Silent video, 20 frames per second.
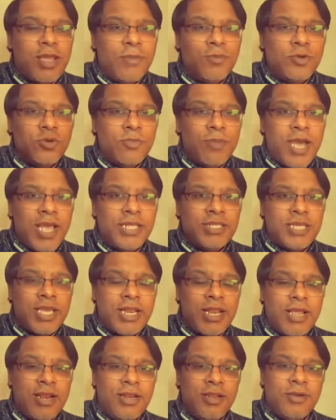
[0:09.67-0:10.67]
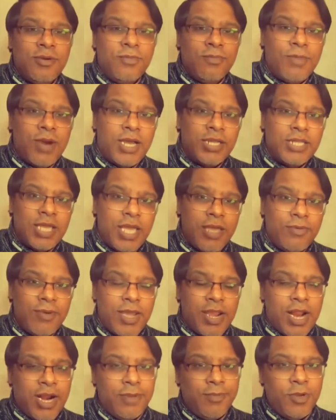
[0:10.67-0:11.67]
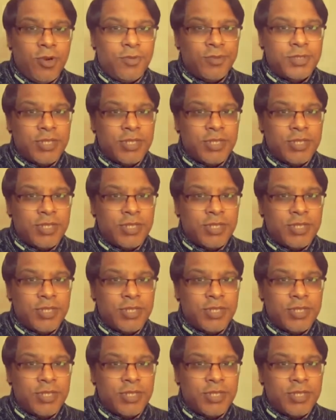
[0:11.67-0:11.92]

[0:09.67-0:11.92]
to my channel Mahadev Academy of